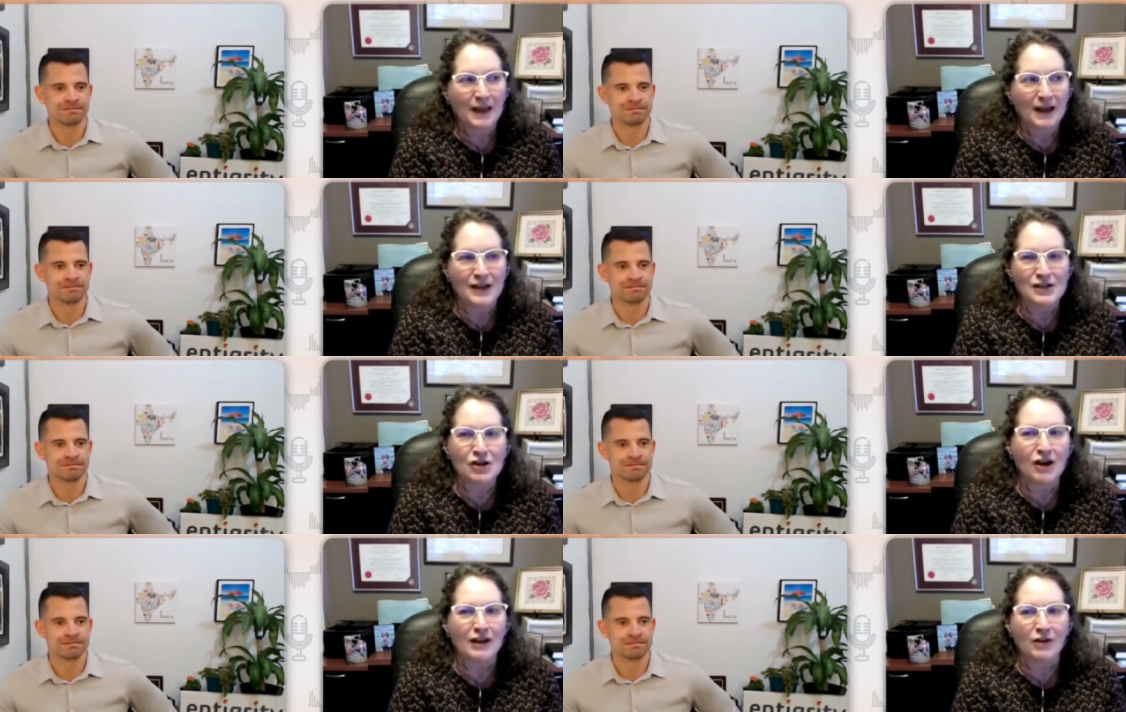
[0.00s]
Speaker 1: I
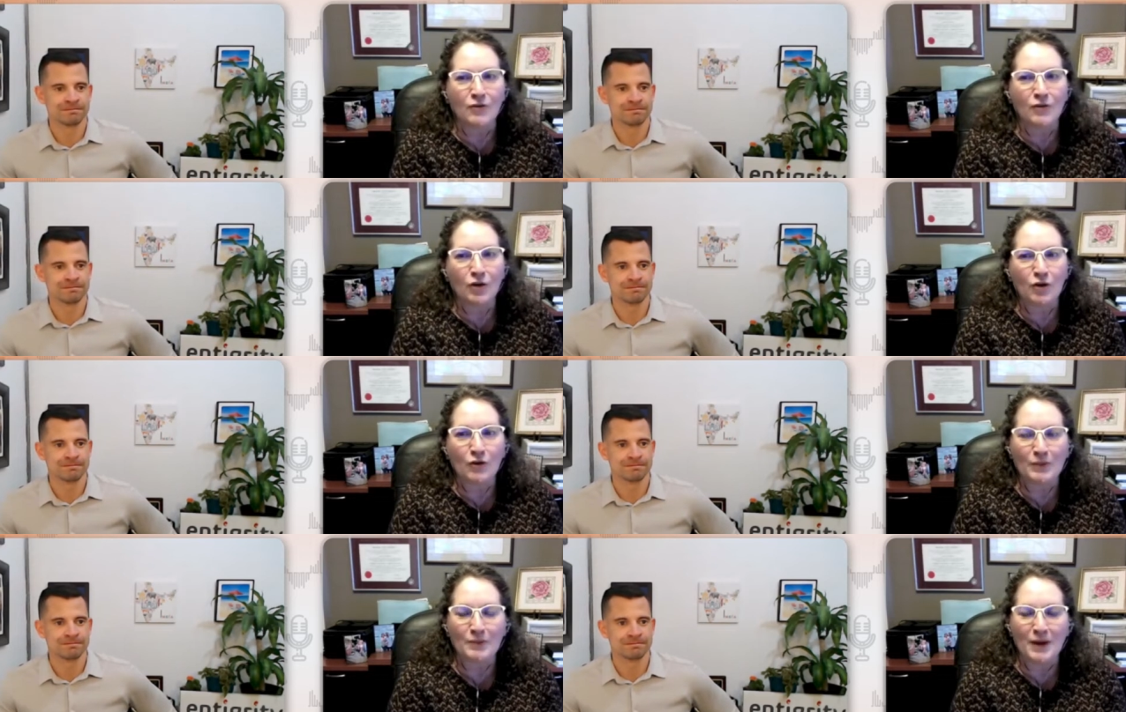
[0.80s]
saw it over and
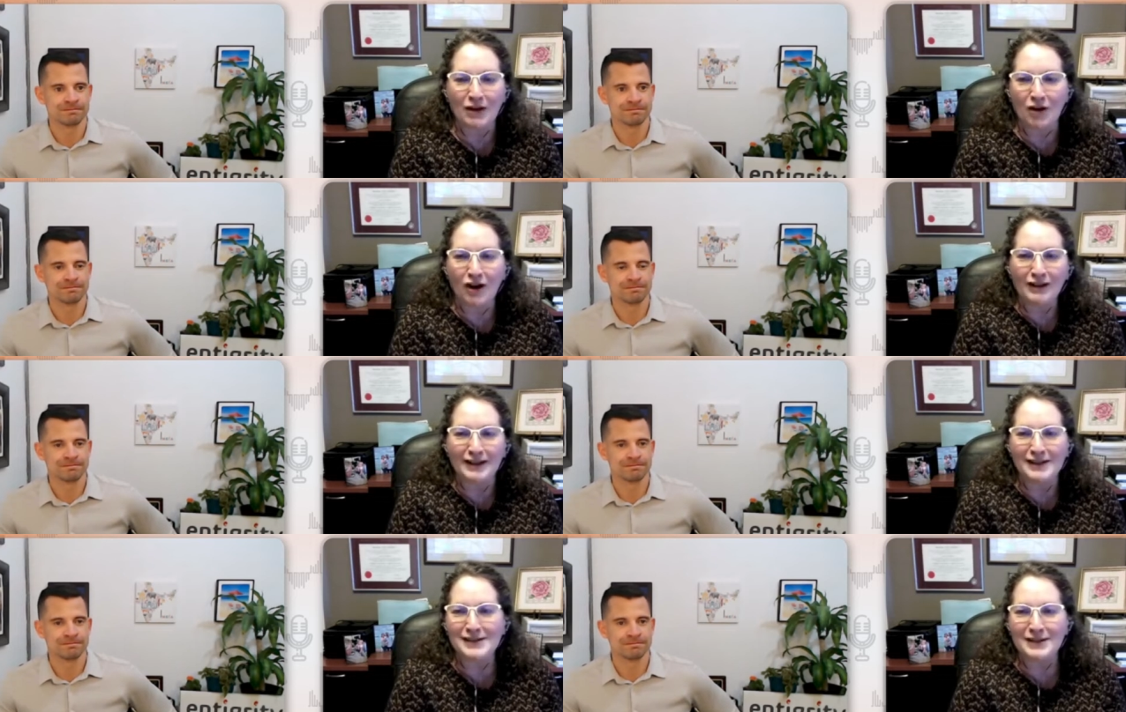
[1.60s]
over with my
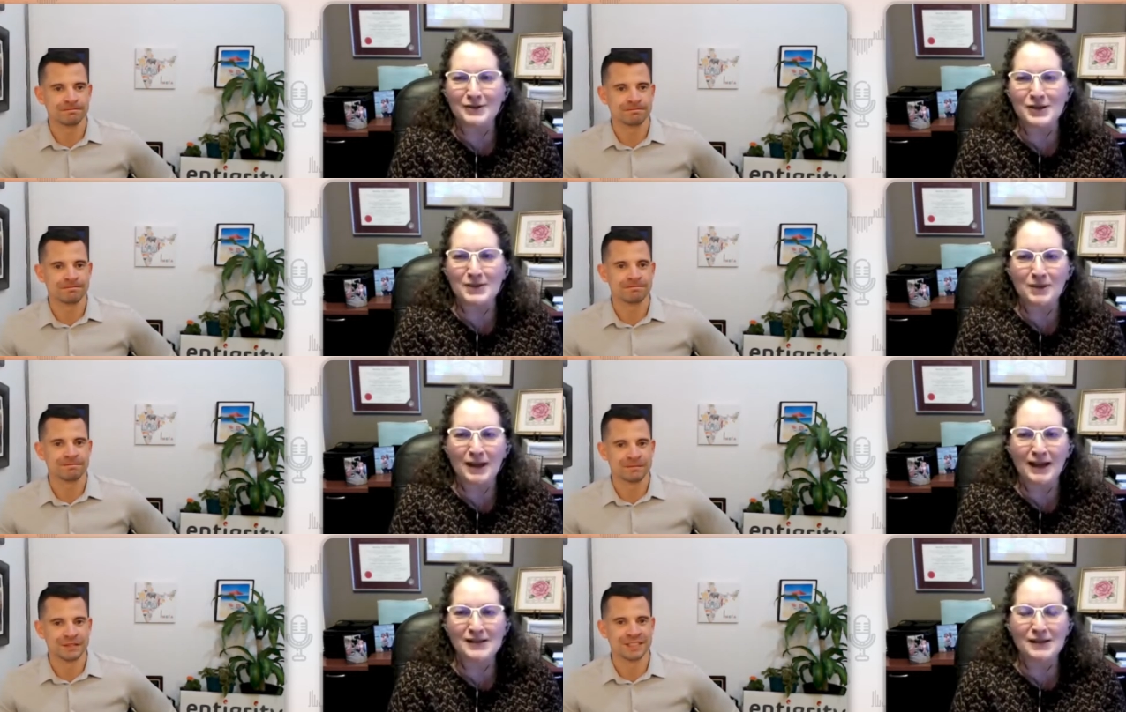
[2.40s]
colleagues that are C
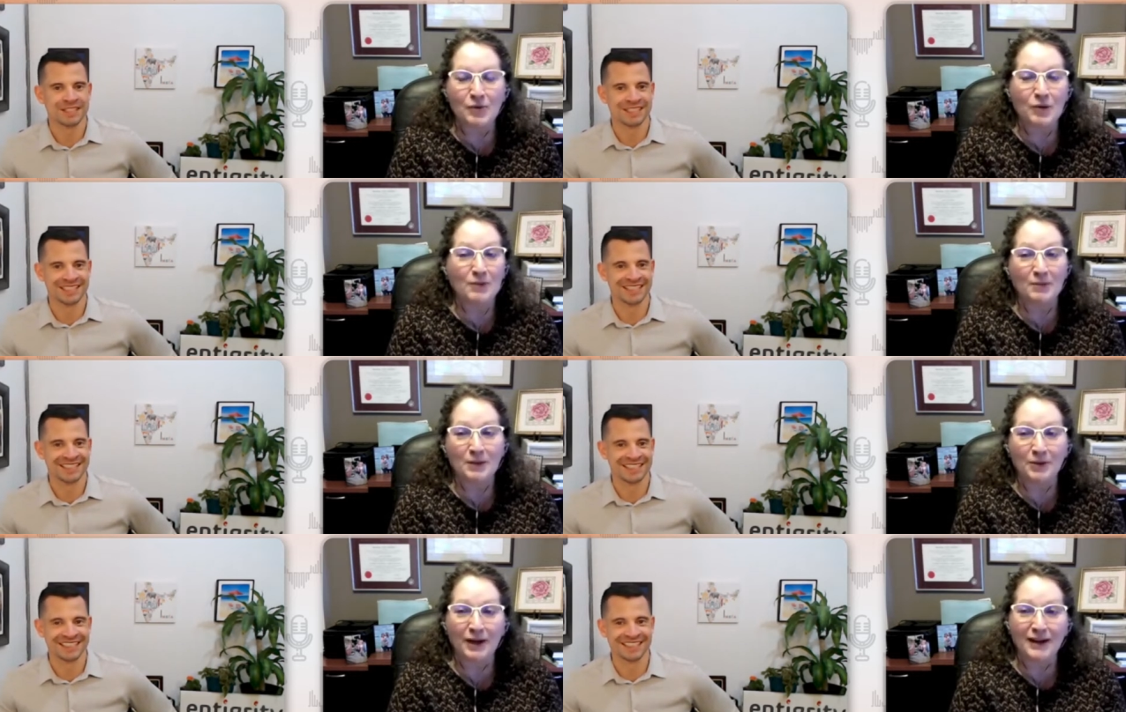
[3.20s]
P As that were in
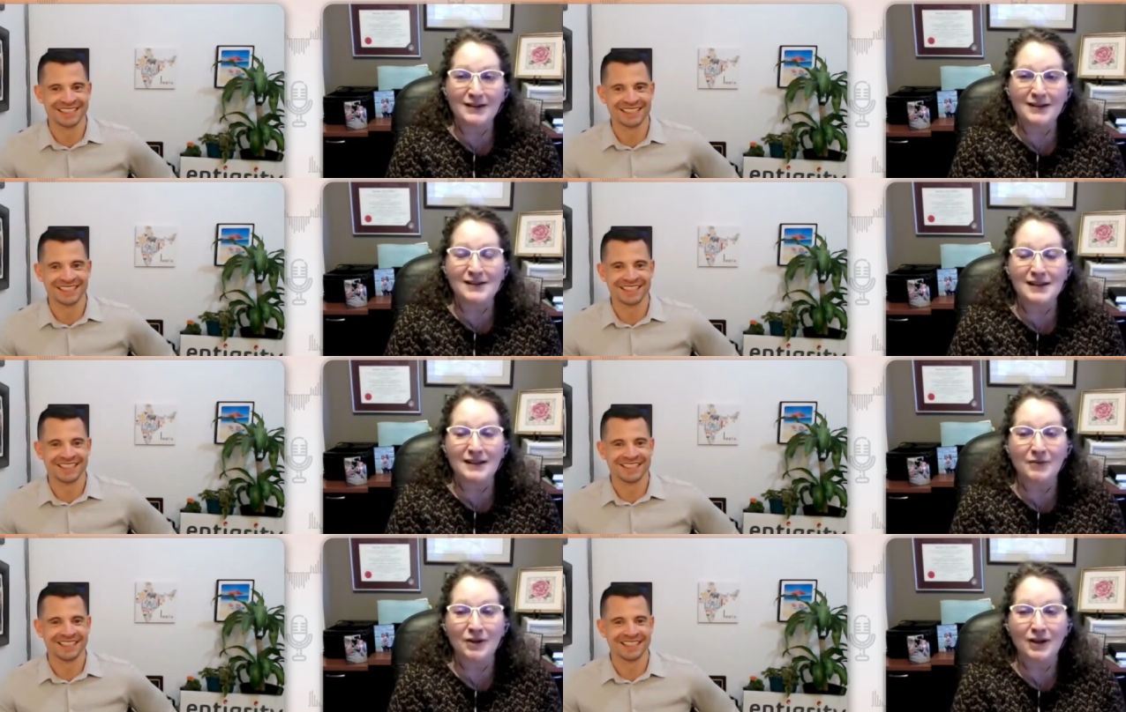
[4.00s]
public practice
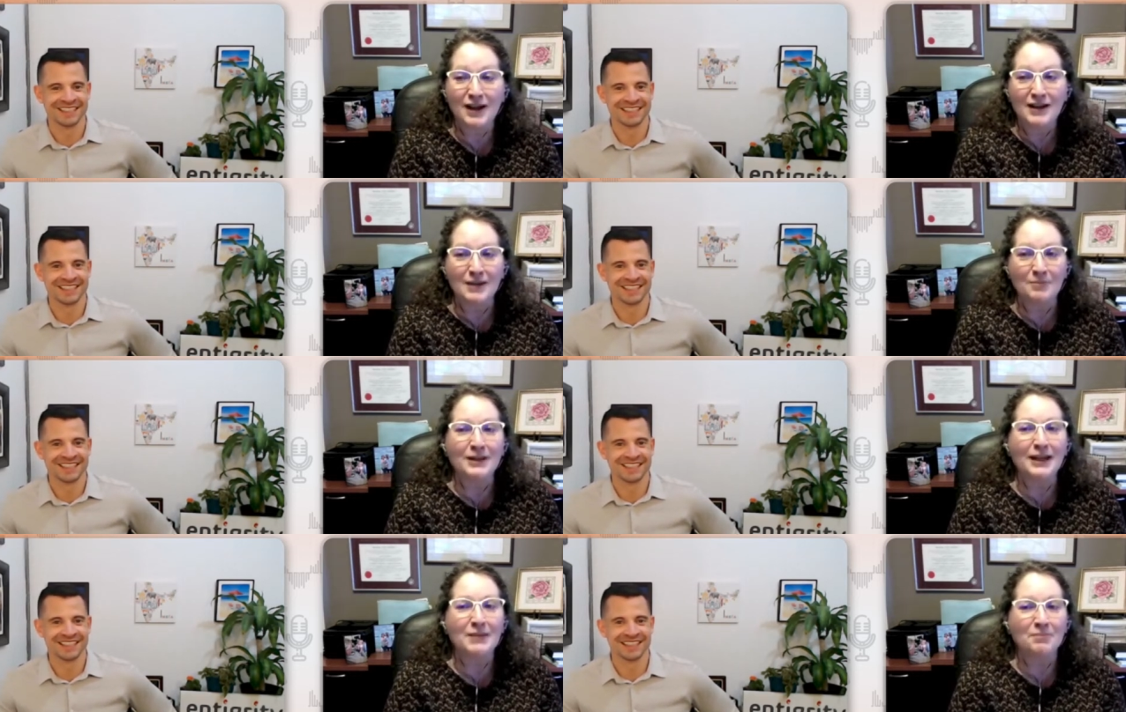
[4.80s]
that were
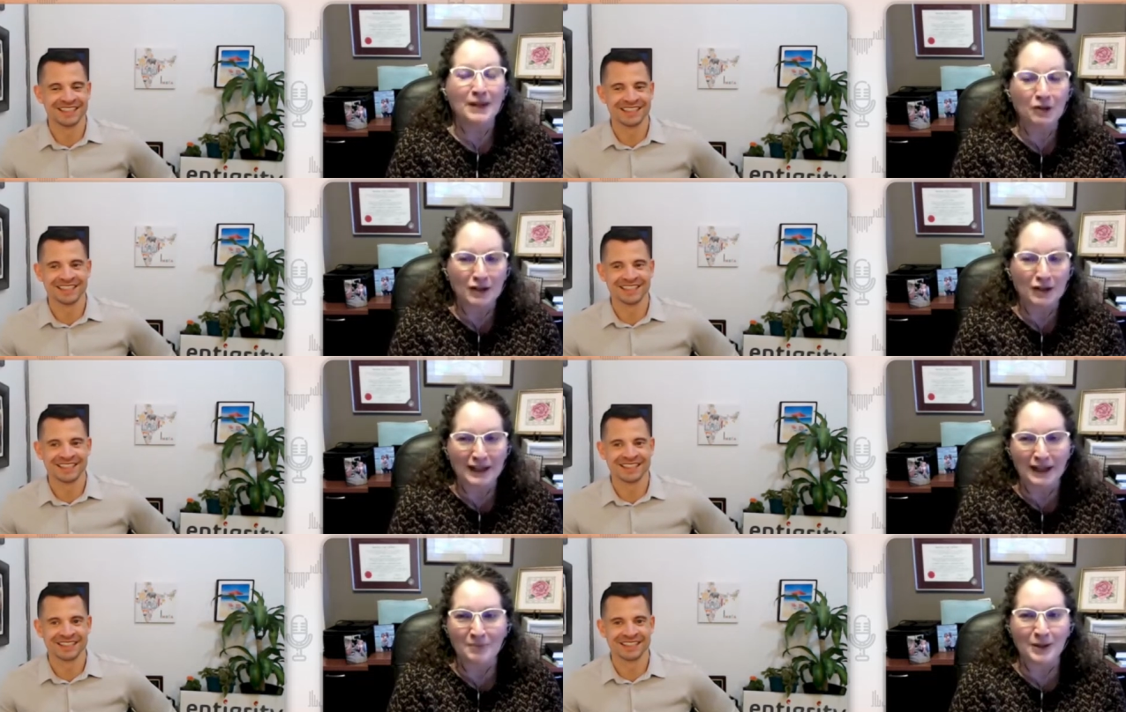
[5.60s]
complained
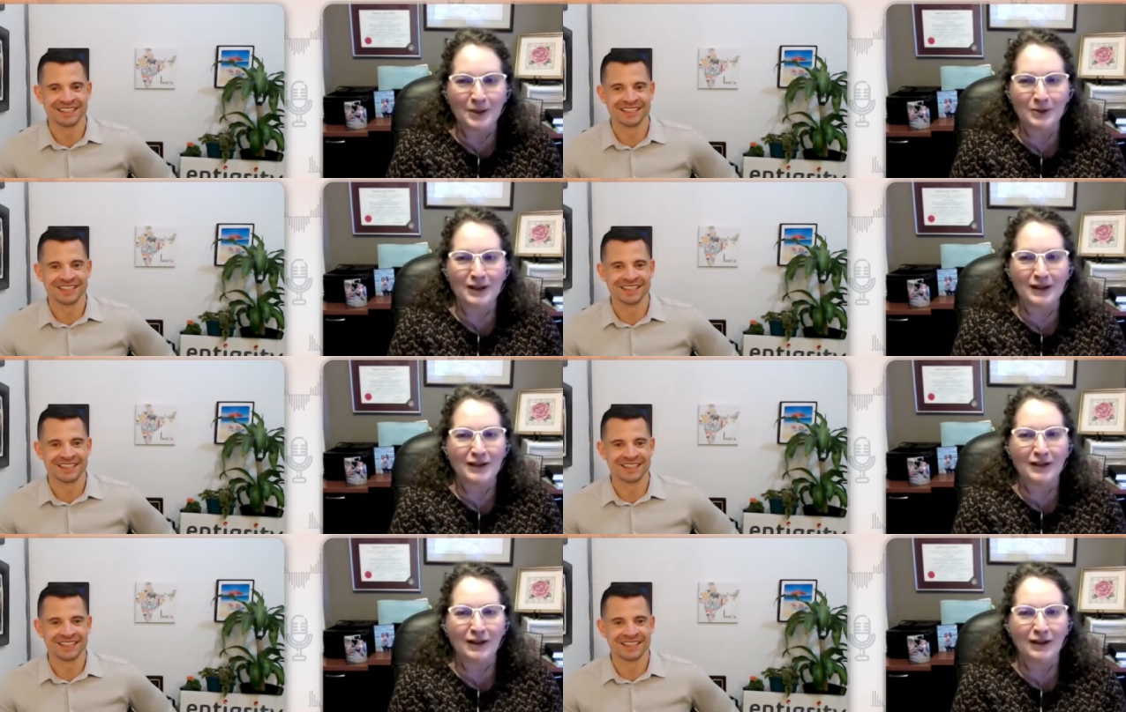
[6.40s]
bitterly about the,